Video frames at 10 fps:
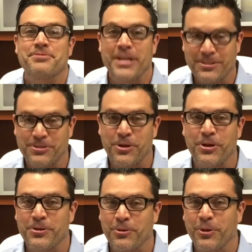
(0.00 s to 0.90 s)
chances are
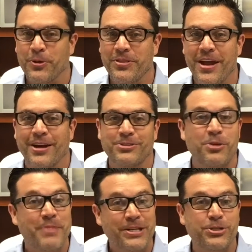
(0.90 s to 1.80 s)
you're the only one there. So
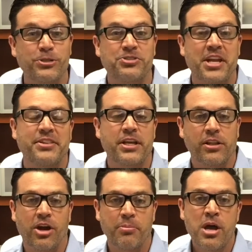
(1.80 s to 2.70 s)
make sure you're setting the
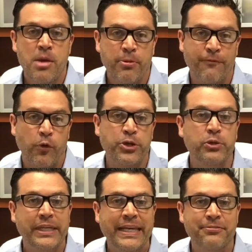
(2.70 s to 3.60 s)
alarm before you
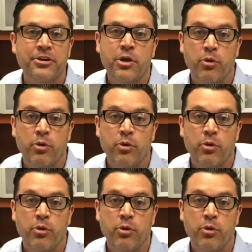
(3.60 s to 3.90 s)
leave.